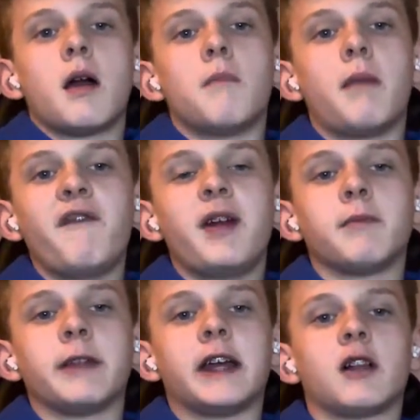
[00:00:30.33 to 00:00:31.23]
My
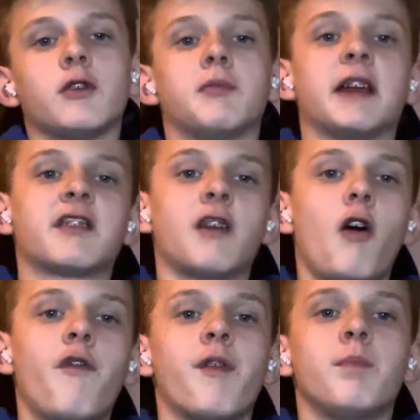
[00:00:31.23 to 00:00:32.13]
family includes
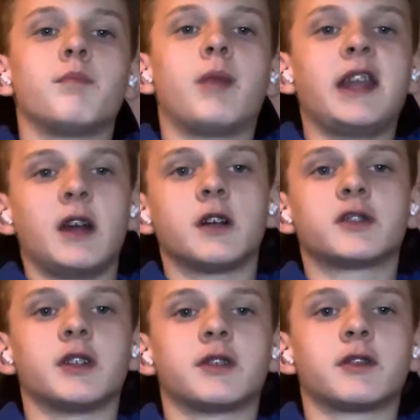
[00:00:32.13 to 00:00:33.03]
myself, my younger
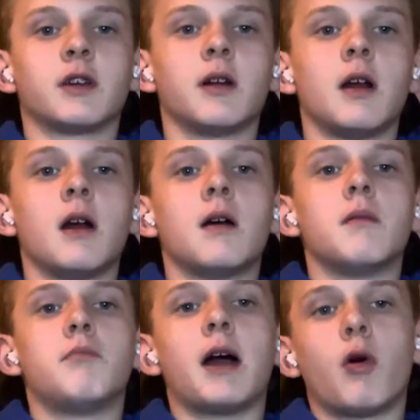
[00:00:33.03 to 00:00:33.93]
sister,
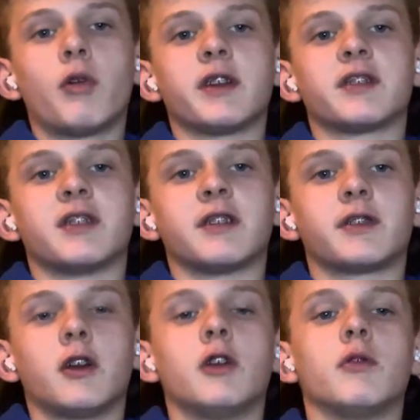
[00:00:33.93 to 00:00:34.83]
my oldest
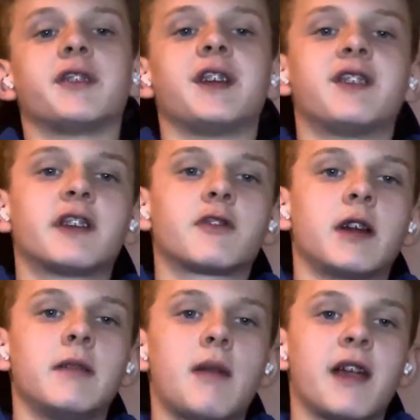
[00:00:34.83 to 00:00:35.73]
sister, who is a sixth
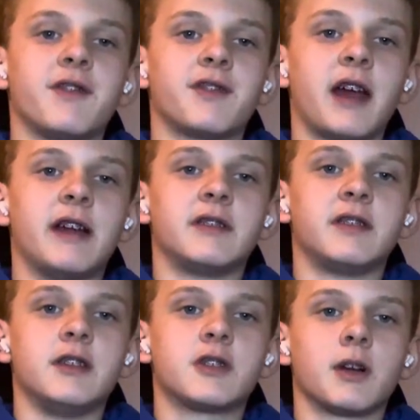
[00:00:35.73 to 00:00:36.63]
grade math and science
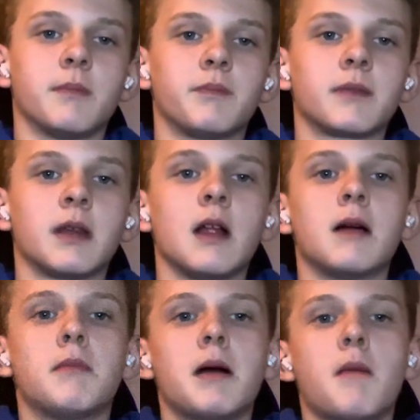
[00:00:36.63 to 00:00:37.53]
teacher,
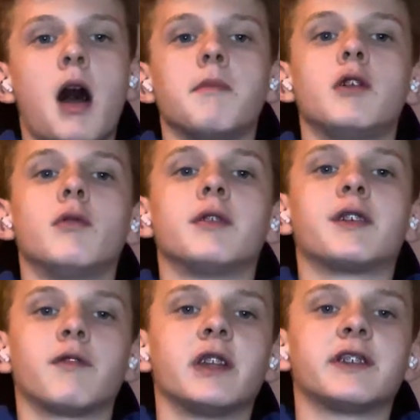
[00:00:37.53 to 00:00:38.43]
my mom, who is
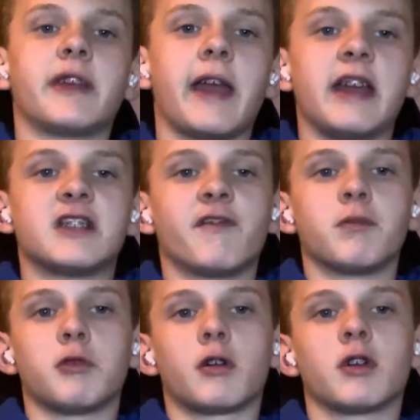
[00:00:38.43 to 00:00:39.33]
a real estate agent for
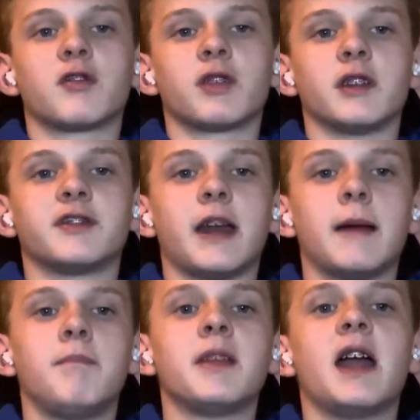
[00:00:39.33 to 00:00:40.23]
Brokers Real
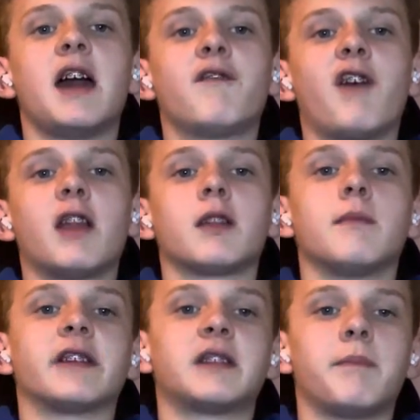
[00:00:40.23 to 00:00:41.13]
Estate, and finally
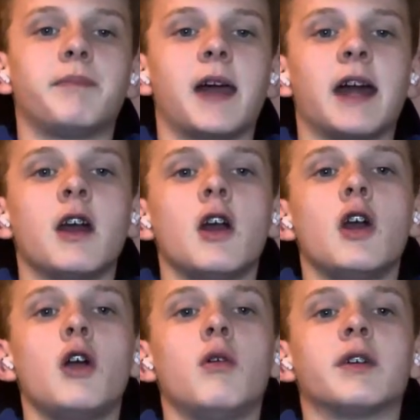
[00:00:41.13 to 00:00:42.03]
my stepdad,
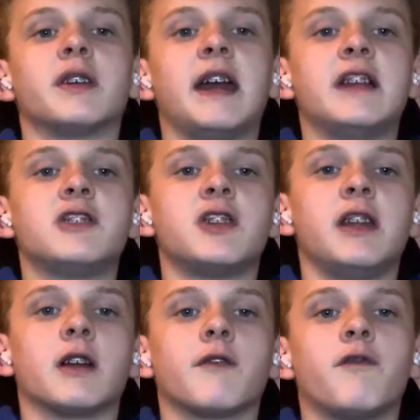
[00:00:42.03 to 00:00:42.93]
who is an
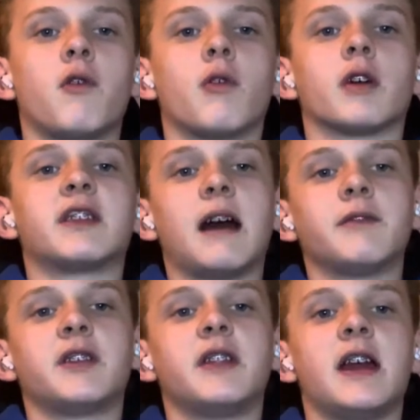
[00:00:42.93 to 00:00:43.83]
engineer for
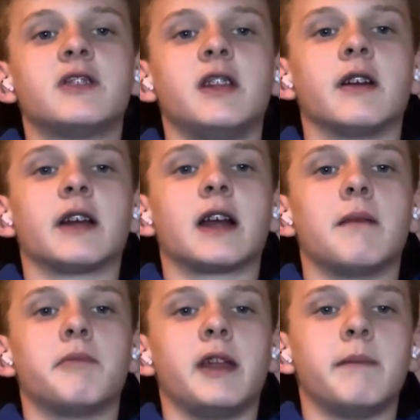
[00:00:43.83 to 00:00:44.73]
Townsend Engineering
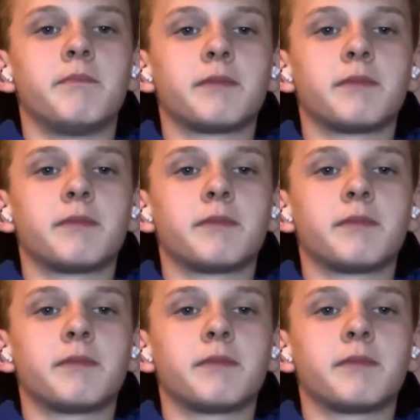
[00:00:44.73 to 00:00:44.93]
Company.